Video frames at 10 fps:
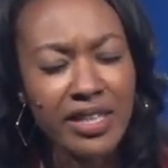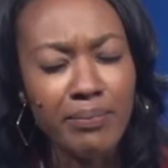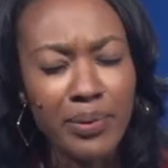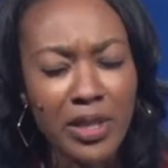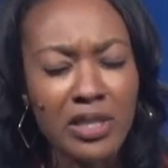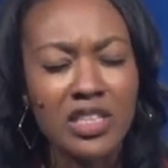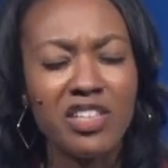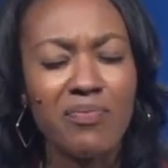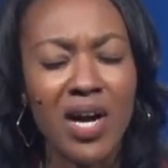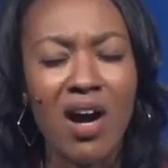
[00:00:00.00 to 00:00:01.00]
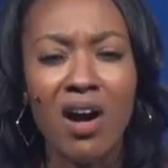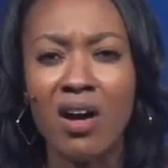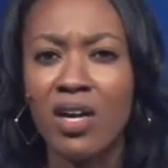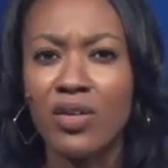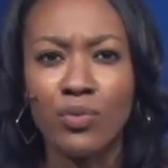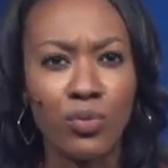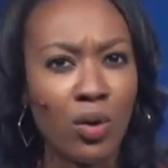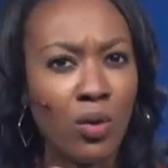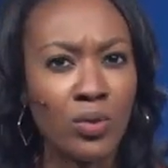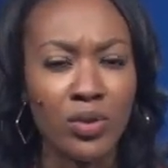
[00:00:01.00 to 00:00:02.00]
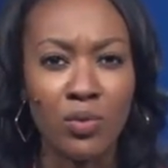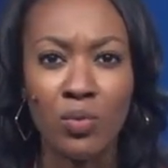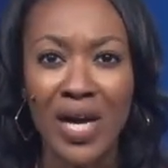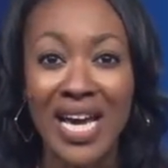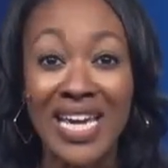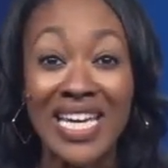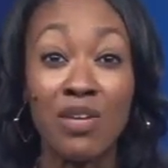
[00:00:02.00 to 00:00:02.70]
the burdens of my heart rolled away.